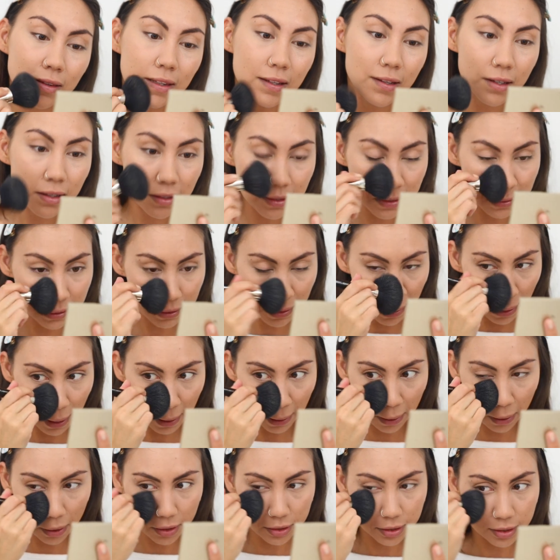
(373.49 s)
looks
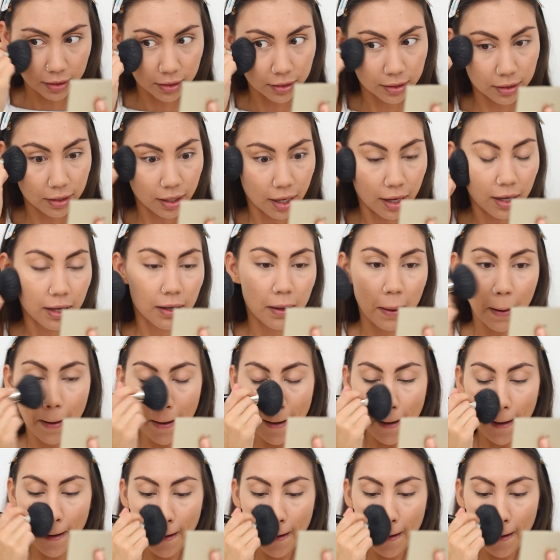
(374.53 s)
like on the skin.